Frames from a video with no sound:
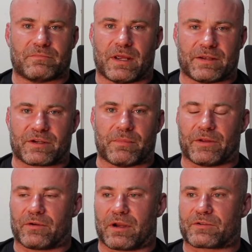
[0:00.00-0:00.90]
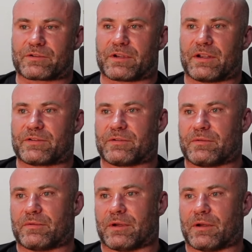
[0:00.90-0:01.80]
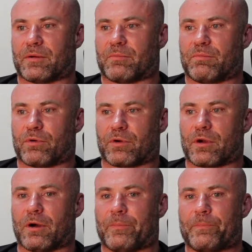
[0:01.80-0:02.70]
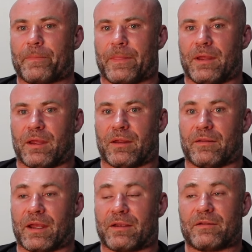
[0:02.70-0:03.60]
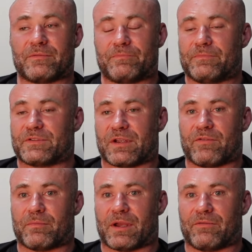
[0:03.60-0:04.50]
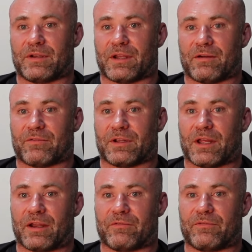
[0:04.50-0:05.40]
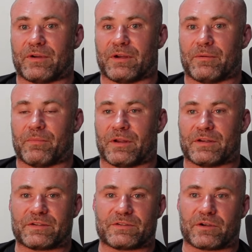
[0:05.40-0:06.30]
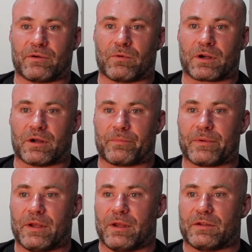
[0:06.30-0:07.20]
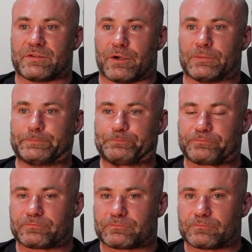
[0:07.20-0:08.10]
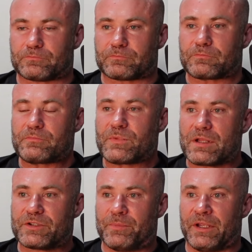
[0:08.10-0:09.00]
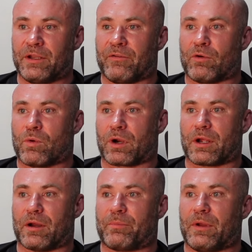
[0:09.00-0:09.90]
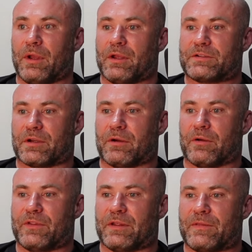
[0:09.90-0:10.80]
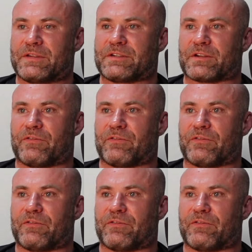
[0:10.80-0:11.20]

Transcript: Ask about their exercise protocol, and that could save them having to have a lot of unnecessary workup. So speaking of the workup, so this is a